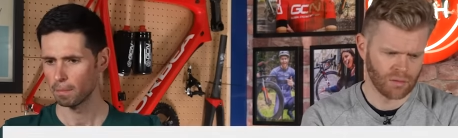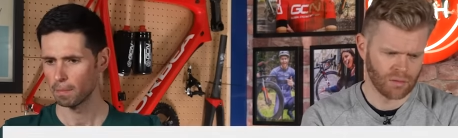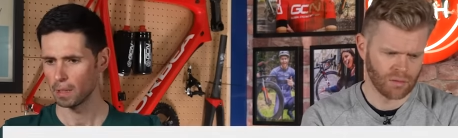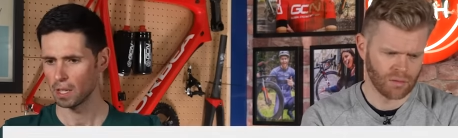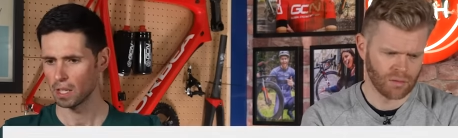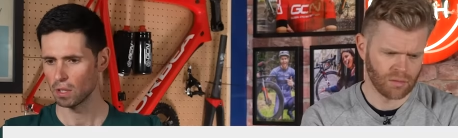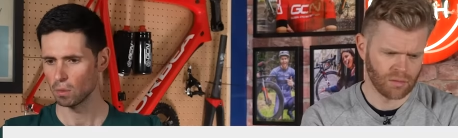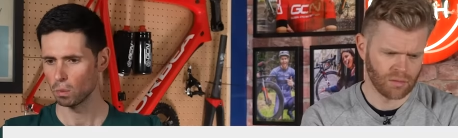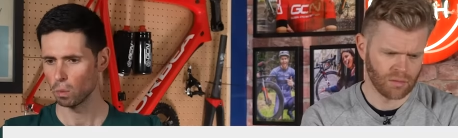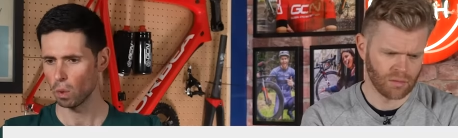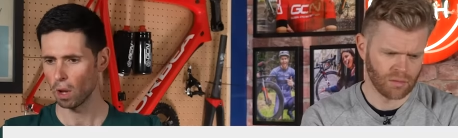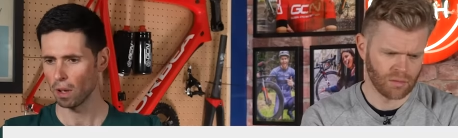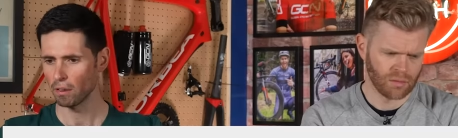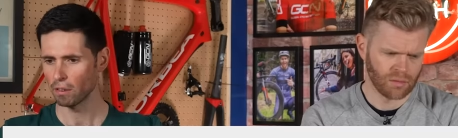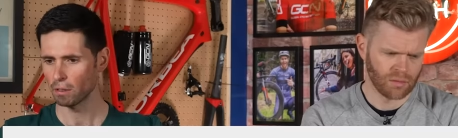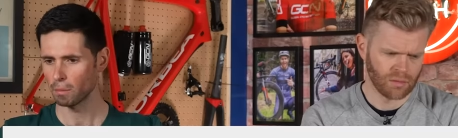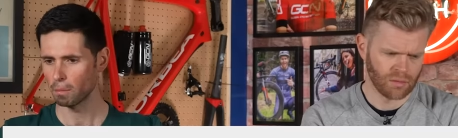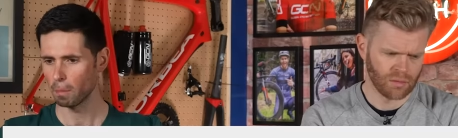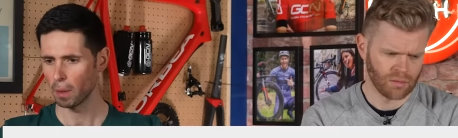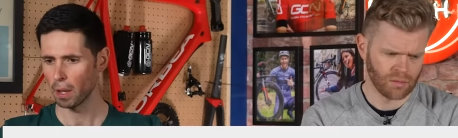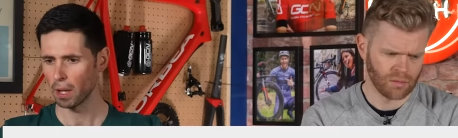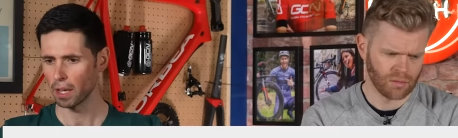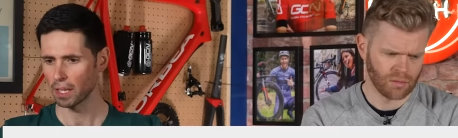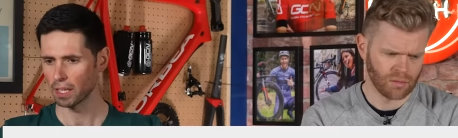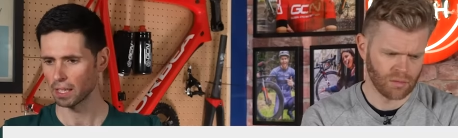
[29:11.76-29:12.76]
Speaker 1: his wife's
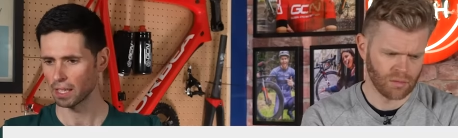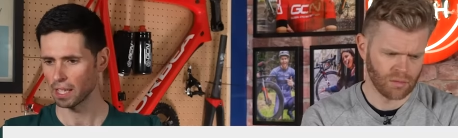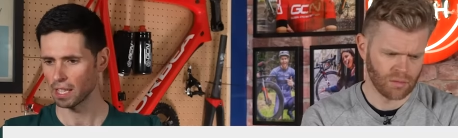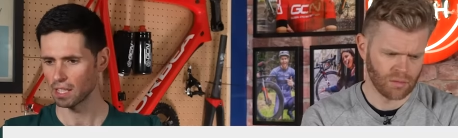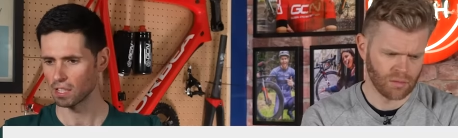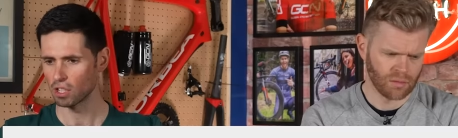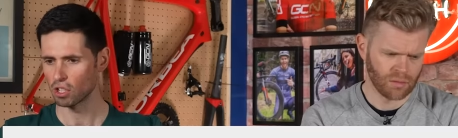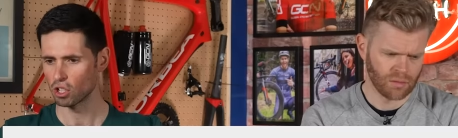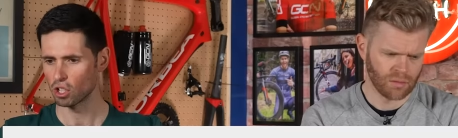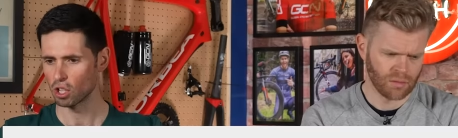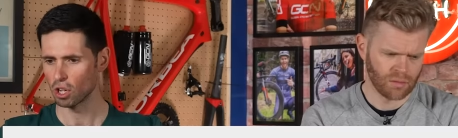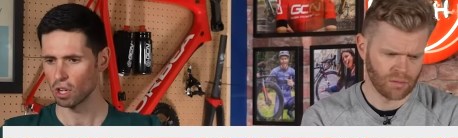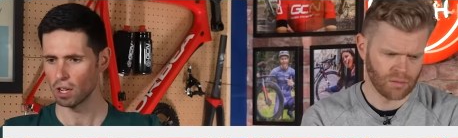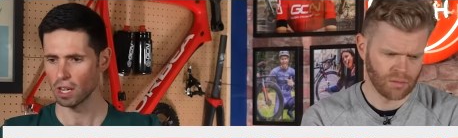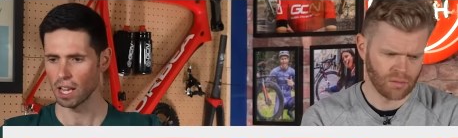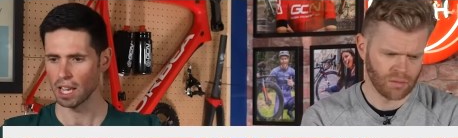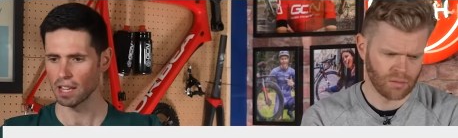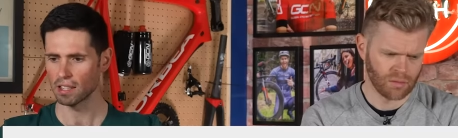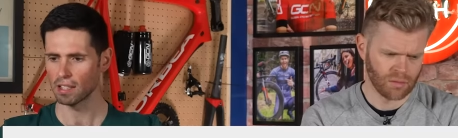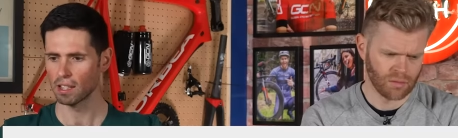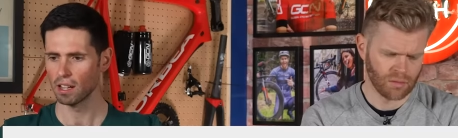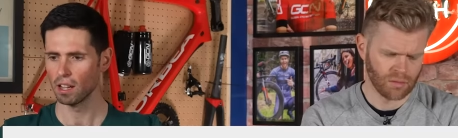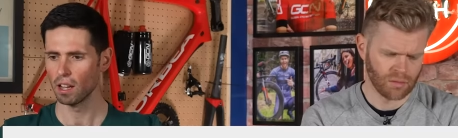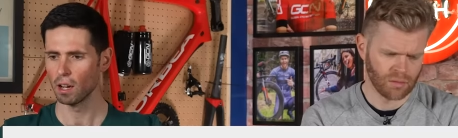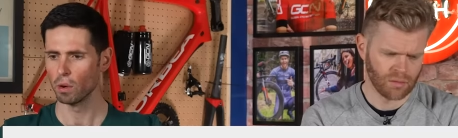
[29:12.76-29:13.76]
bike is a Giant
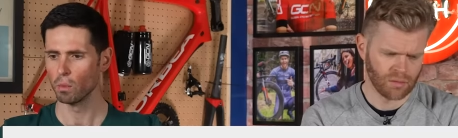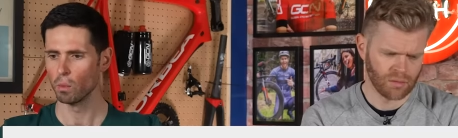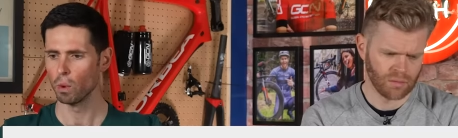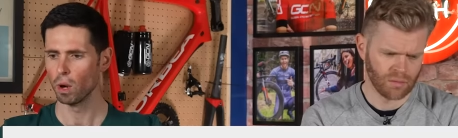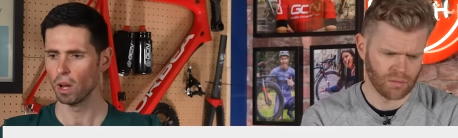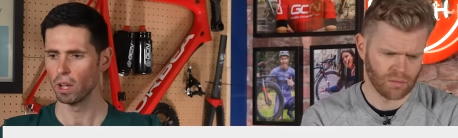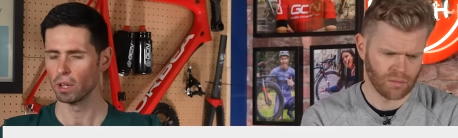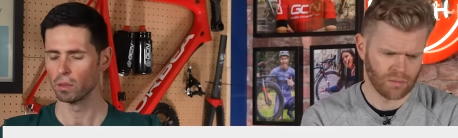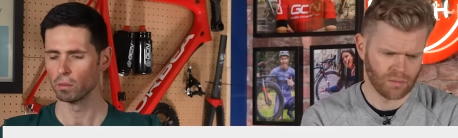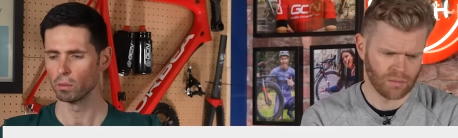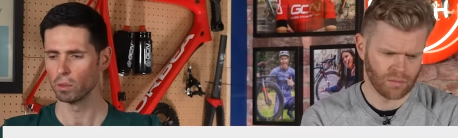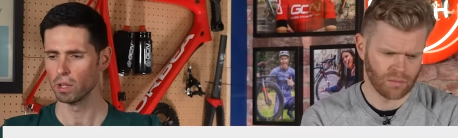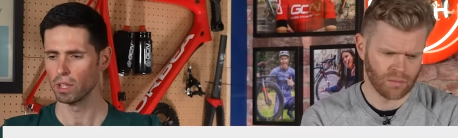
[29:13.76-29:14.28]
SLR1